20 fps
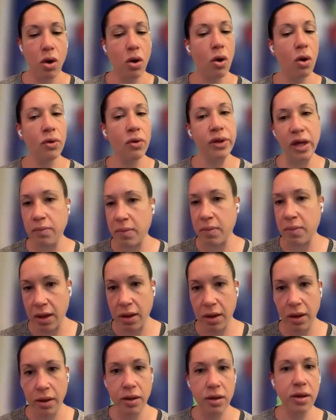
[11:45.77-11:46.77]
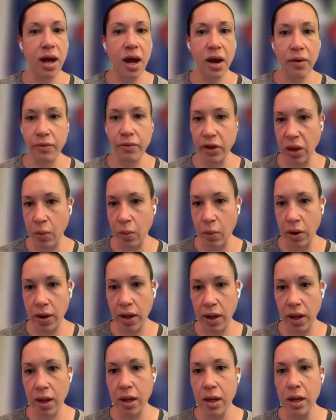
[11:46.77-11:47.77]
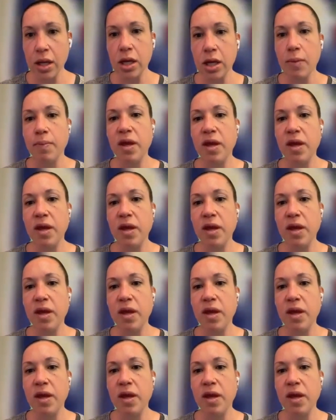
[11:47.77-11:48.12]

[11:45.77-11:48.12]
Cold email, not really working.